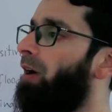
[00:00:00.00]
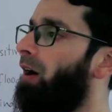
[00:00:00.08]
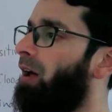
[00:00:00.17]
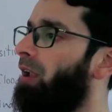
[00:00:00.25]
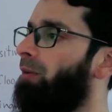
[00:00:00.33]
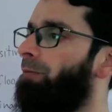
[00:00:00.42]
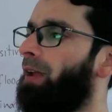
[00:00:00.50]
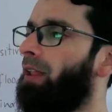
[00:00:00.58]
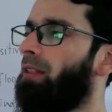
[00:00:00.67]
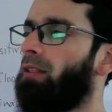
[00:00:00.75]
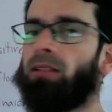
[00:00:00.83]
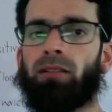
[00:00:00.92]
fall,
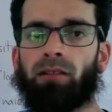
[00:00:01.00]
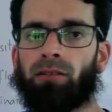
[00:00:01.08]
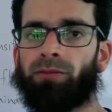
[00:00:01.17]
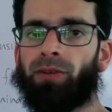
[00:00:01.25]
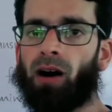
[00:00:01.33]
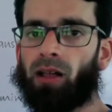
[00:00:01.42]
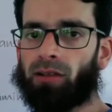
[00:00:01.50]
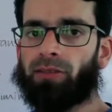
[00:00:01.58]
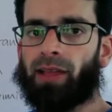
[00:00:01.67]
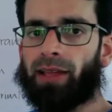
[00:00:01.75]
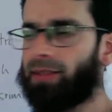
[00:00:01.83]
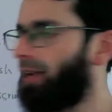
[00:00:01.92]
fell, fallen, like